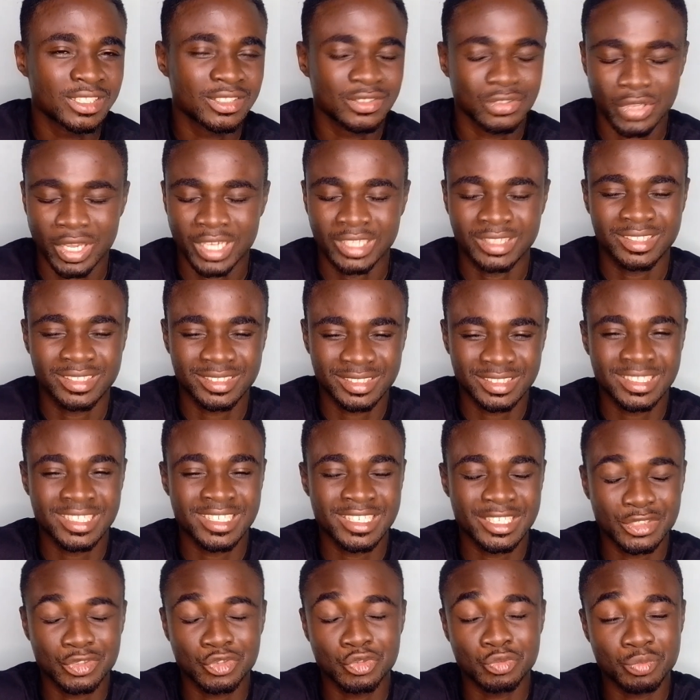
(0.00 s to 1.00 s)
So I think that
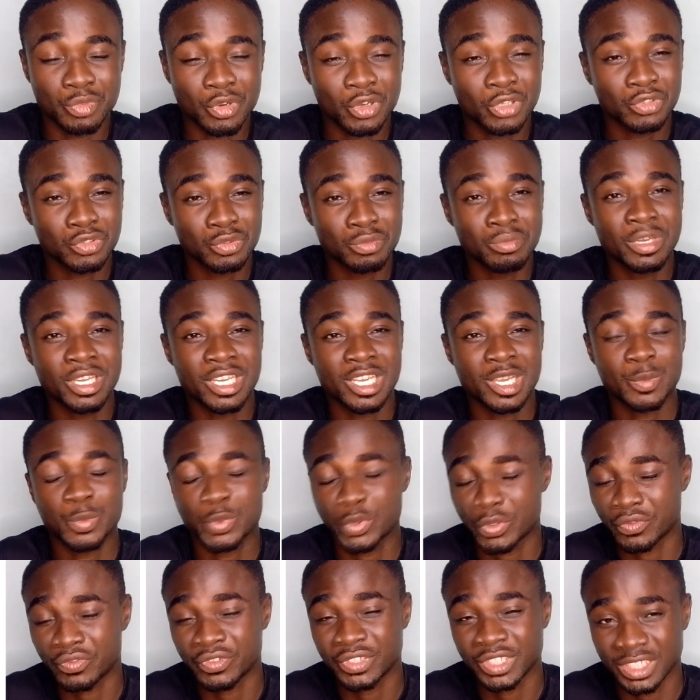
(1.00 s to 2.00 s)
they should also make a
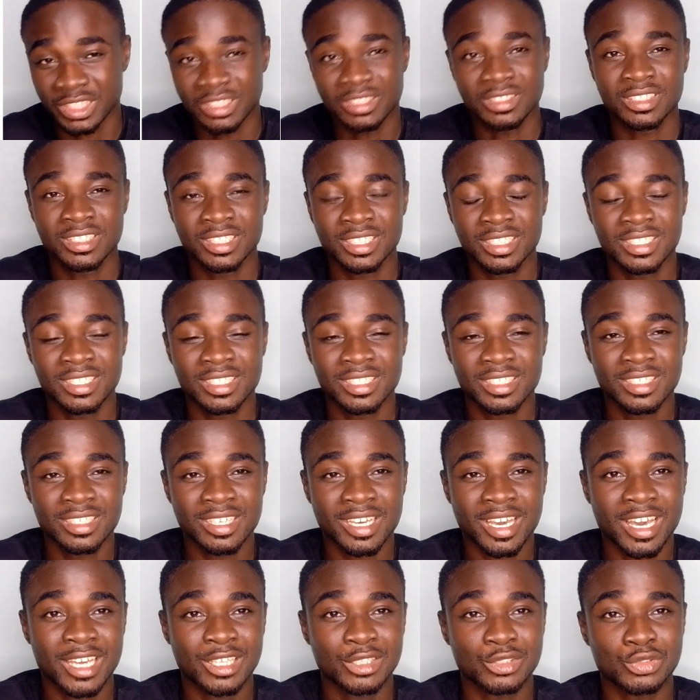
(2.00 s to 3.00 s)
provision
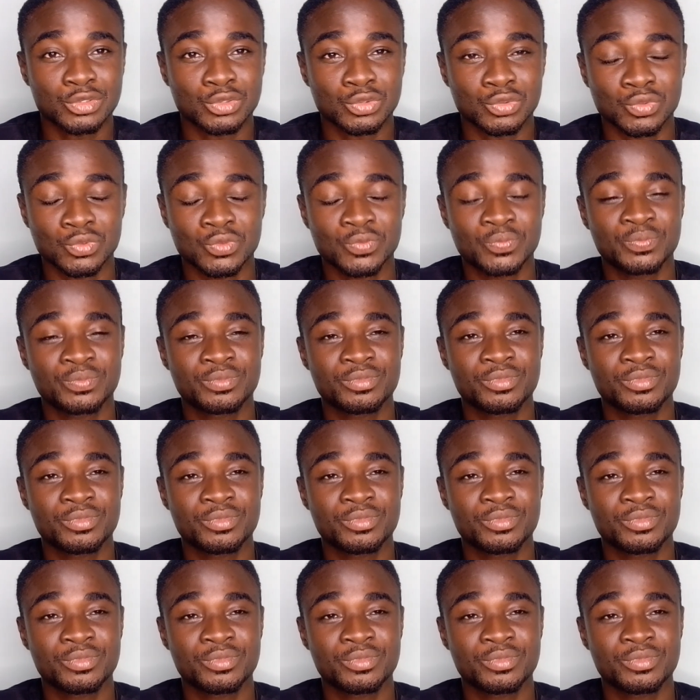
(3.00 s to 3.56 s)
as to